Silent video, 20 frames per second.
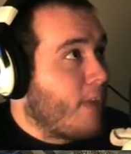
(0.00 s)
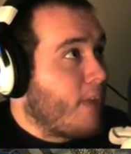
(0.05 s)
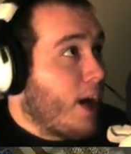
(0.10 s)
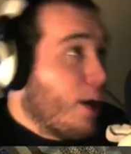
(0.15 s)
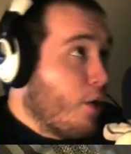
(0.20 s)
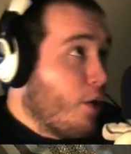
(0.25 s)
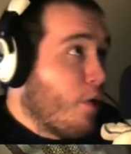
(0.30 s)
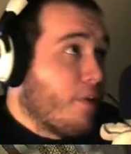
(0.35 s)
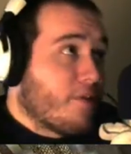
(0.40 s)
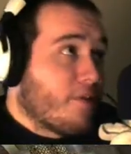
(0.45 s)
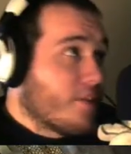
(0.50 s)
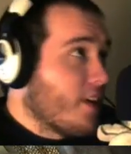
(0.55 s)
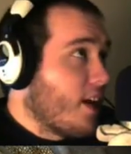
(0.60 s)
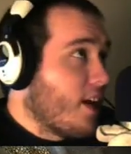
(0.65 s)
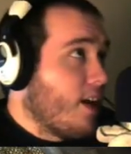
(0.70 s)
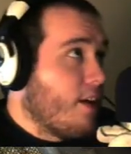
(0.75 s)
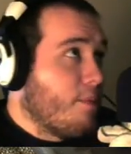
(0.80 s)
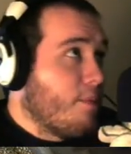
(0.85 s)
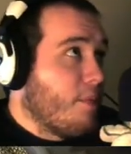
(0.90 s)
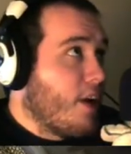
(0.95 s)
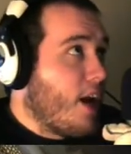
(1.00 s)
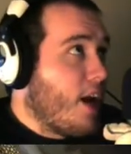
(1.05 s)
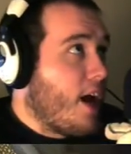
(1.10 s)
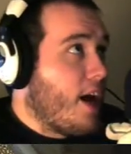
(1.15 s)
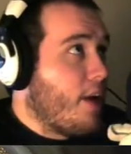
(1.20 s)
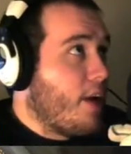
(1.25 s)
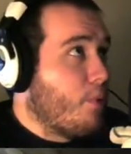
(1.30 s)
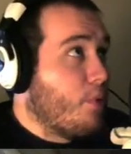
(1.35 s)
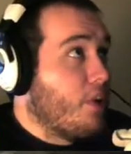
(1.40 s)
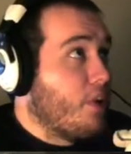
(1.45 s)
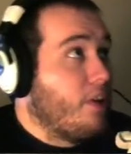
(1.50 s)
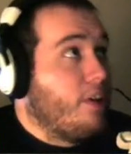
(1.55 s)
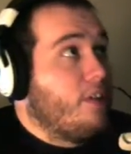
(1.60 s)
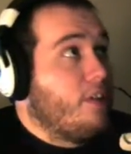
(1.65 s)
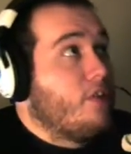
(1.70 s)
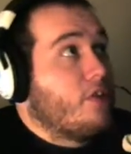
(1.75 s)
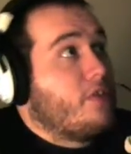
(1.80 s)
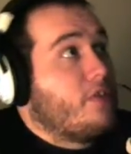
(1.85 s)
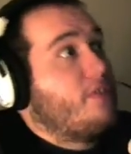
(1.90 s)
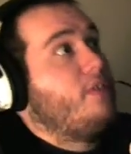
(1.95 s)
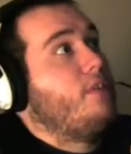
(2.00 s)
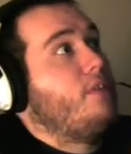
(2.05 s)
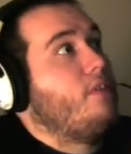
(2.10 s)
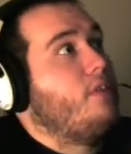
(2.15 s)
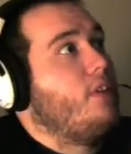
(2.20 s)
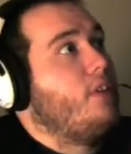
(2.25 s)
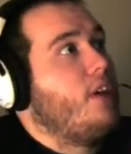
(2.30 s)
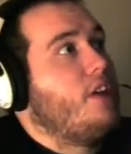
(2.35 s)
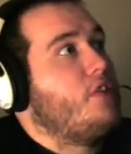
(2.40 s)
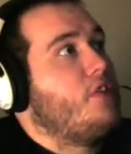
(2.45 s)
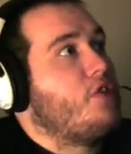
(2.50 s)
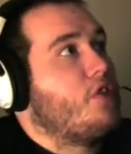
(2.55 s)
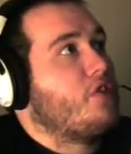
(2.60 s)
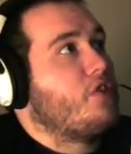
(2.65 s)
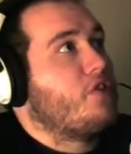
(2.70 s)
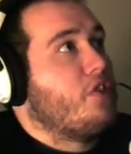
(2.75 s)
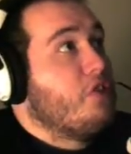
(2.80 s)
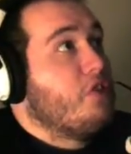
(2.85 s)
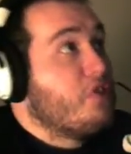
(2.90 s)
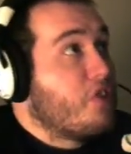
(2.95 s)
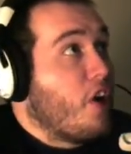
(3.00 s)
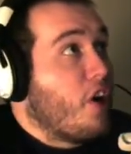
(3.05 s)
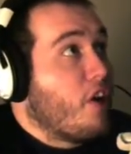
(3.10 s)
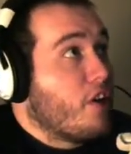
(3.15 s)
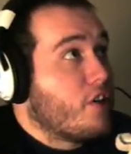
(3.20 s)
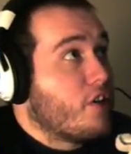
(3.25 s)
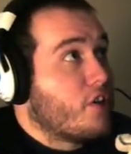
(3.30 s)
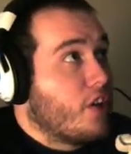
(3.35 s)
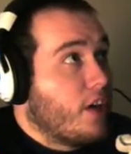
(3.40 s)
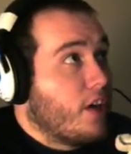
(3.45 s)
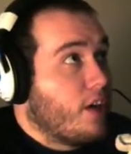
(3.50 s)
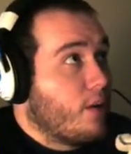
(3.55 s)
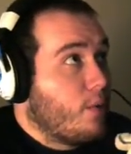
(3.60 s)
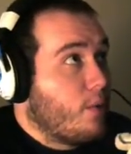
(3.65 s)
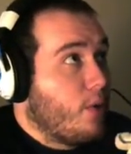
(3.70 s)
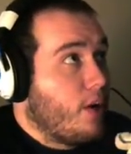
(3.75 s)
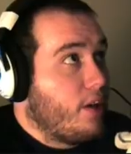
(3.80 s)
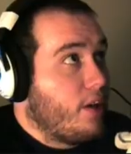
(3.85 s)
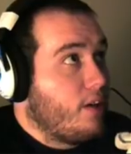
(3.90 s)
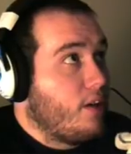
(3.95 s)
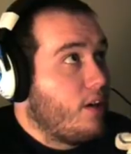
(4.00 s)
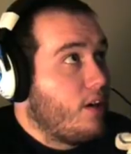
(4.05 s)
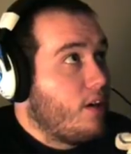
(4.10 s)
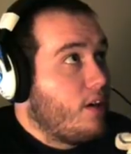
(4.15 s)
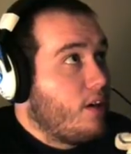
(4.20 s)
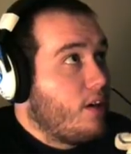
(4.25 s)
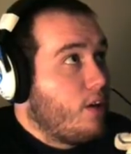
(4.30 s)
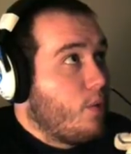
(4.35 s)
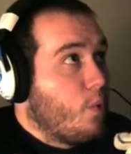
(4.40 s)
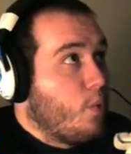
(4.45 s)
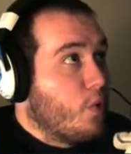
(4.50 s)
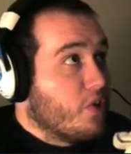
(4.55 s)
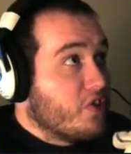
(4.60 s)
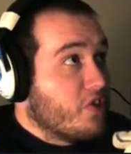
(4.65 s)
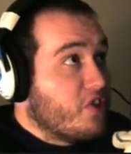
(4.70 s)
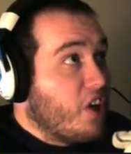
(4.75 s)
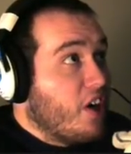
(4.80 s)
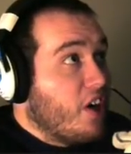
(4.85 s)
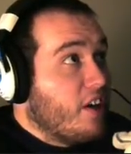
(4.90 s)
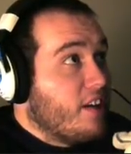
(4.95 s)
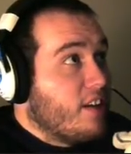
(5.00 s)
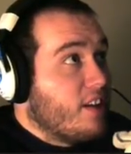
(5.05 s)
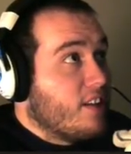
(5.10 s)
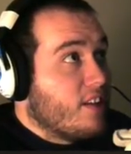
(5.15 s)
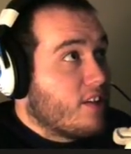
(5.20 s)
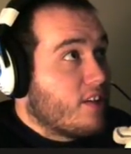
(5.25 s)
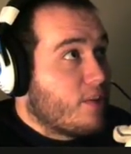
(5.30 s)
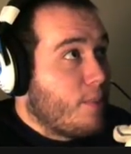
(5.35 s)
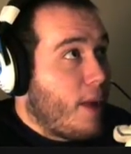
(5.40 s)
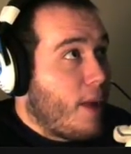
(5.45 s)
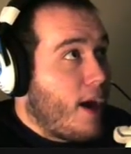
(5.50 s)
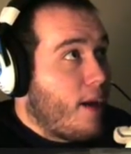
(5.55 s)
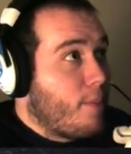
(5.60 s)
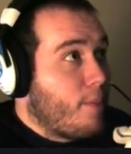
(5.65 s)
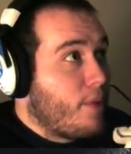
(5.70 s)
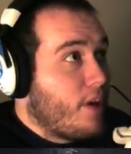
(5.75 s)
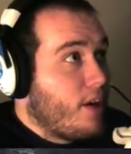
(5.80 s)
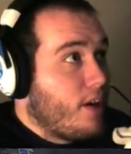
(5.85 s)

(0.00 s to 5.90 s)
I know I've said it, but I really it's just astonishing what was done in this map.